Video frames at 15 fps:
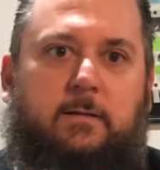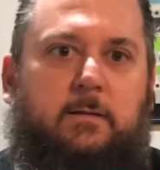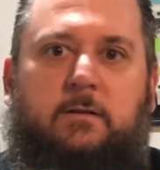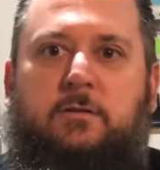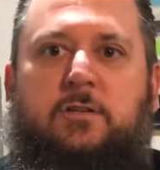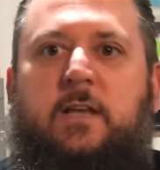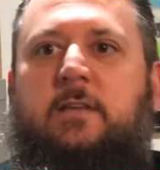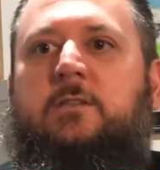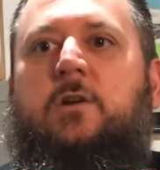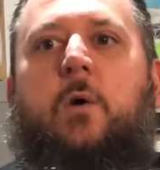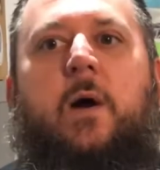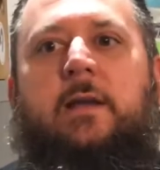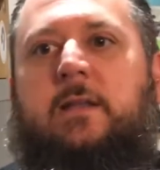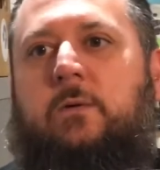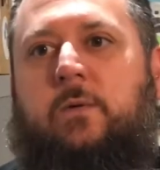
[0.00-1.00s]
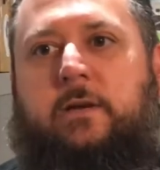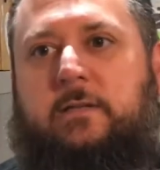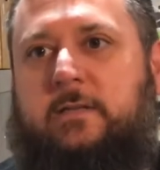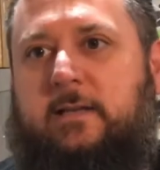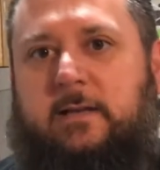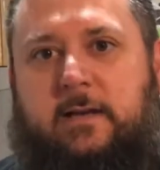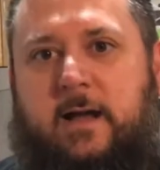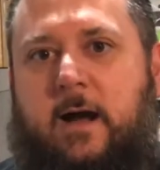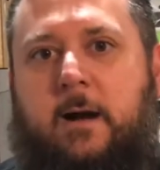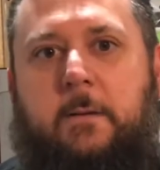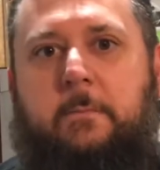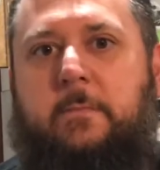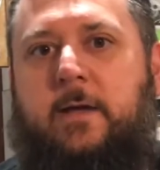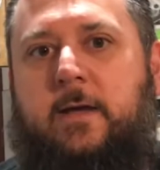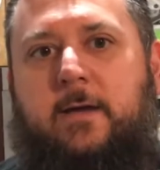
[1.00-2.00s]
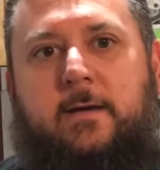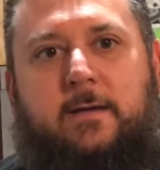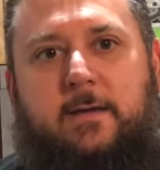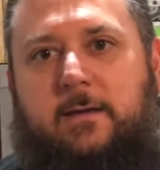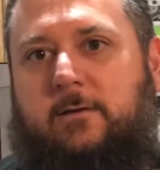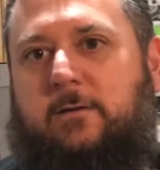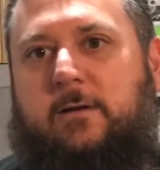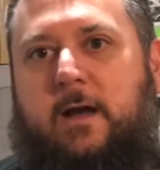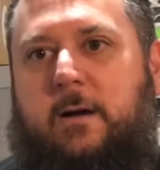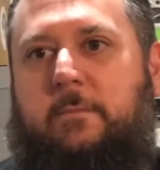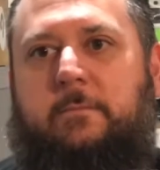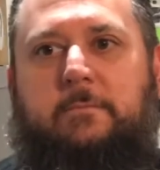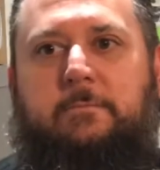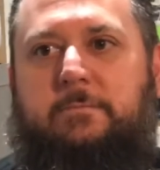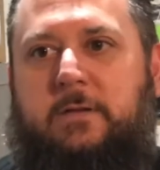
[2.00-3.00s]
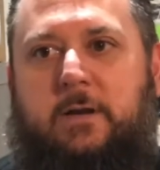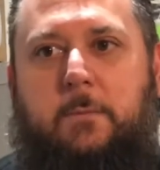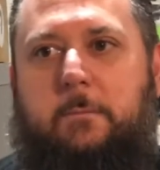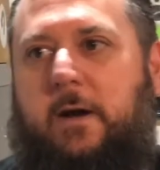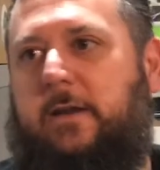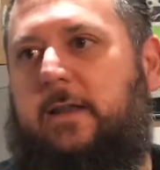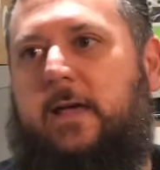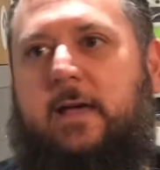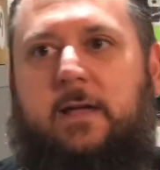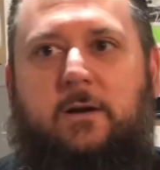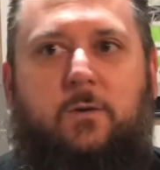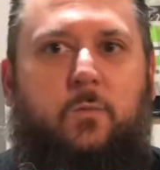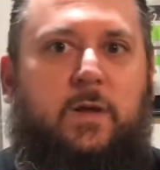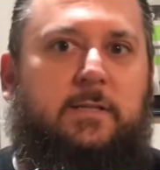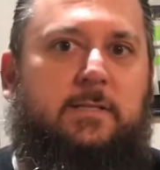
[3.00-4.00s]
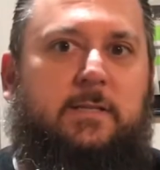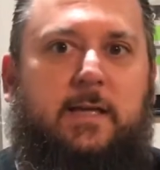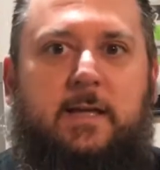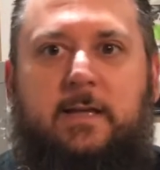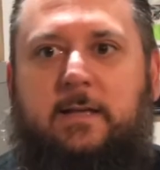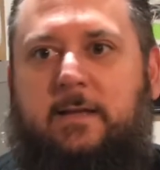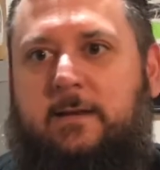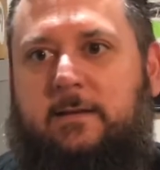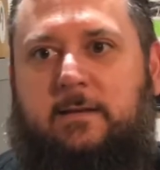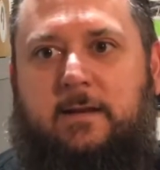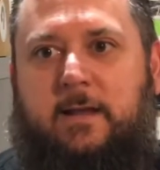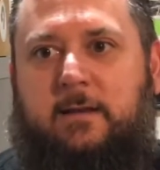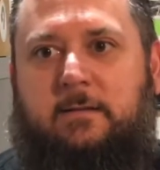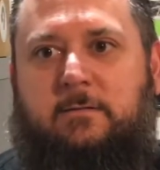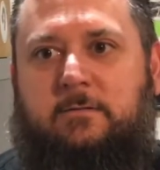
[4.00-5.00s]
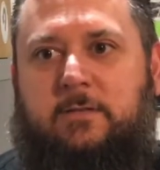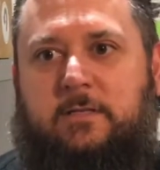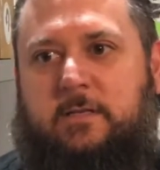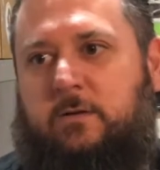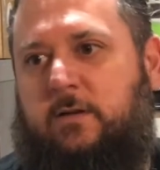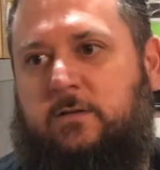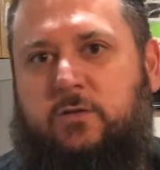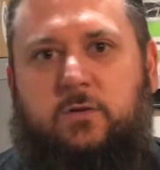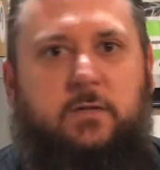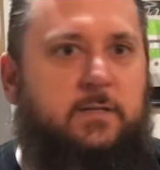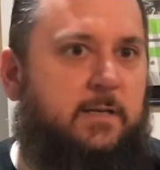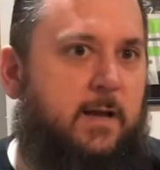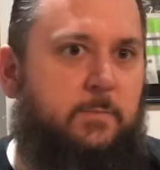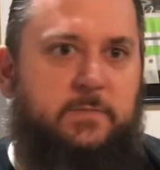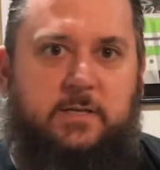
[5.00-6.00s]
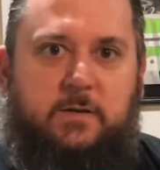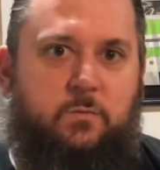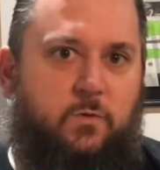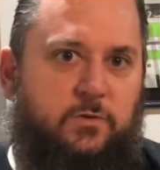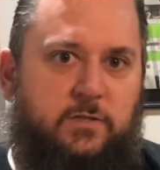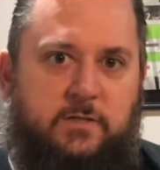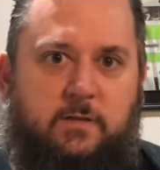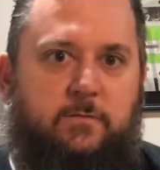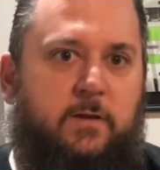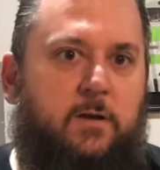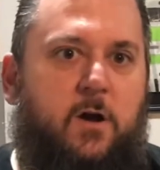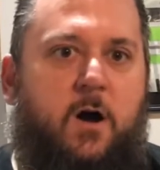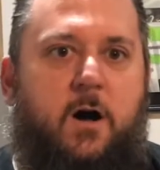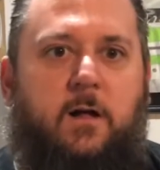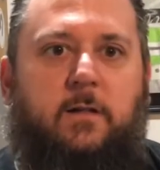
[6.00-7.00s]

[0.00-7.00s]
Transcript: she has no idea when it's going to come. It could come, Monday or Wednesday. And she said, as soon as it comes in, we'll just give you a call